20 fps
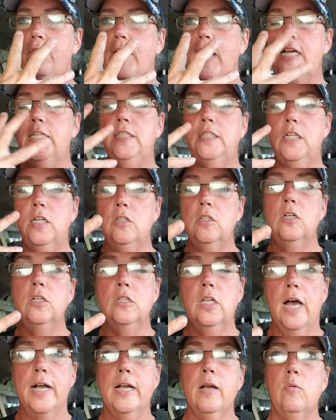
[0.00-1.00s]
face and it looked
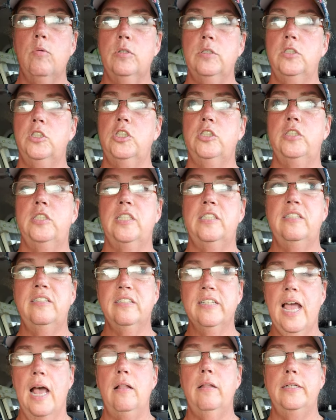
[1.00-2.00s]
like it was just a
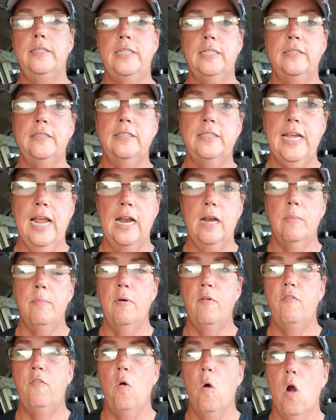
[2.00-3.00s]
skeleton standing
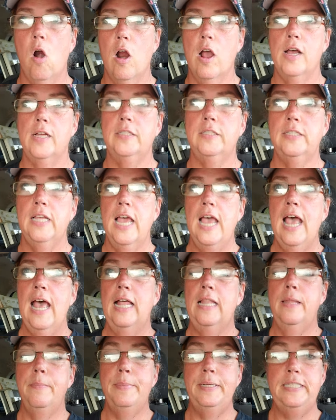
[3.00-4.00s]
before us.
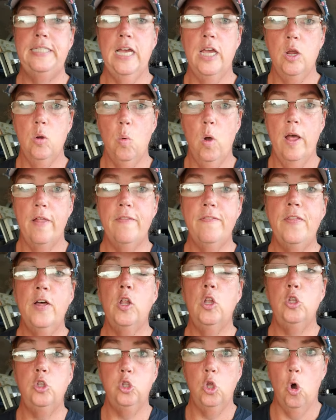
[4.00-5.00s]
And let me tell you what, the
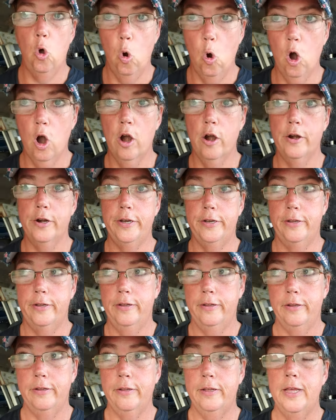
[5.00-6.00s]
Lord,
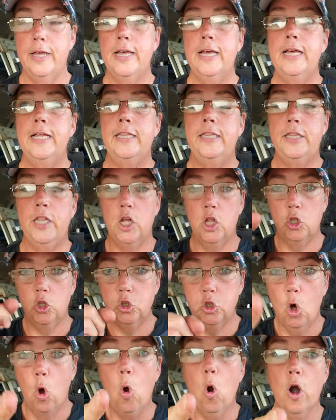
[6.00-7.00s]
the
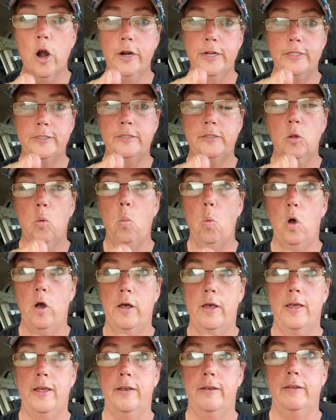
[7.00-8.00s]
Lord is the
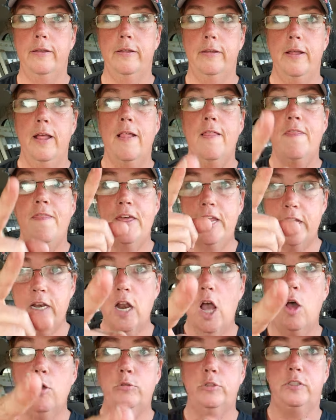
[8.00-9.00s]
one that
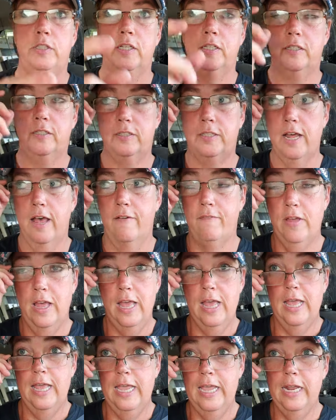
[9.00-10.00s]
knows this stuff.
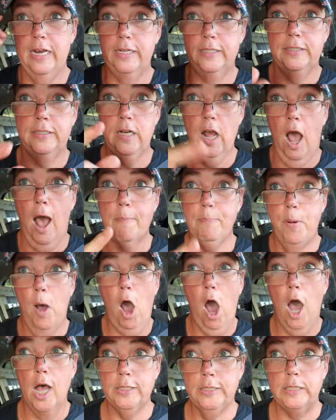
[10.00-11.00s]
It is not
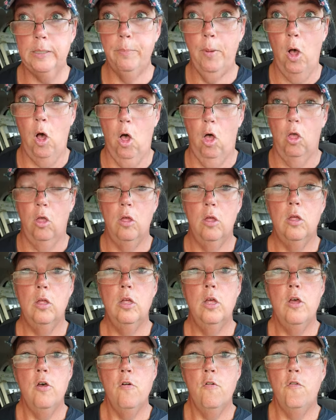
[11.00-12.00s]
possible
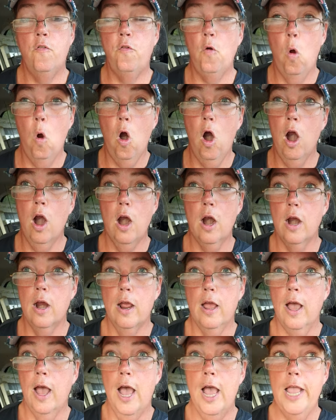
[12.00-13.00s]
for
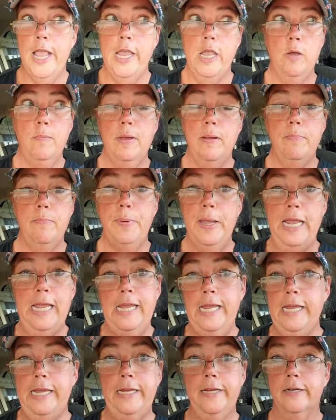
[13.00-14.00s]
a human
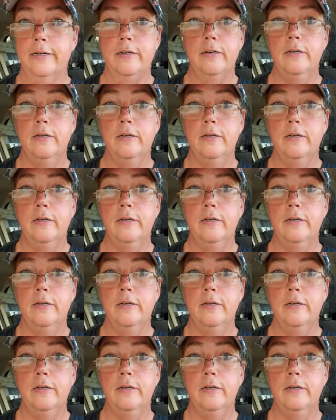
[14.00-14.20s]
being